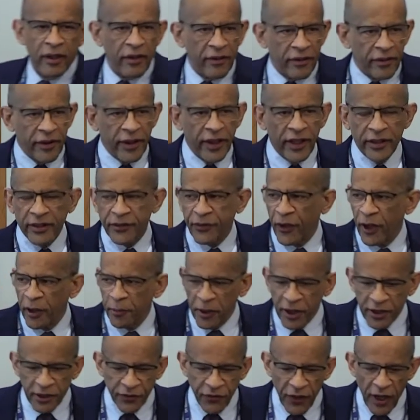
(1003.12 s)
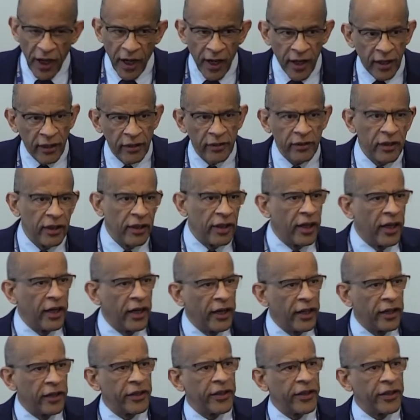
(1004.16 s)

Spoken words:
Thanks very much, Val.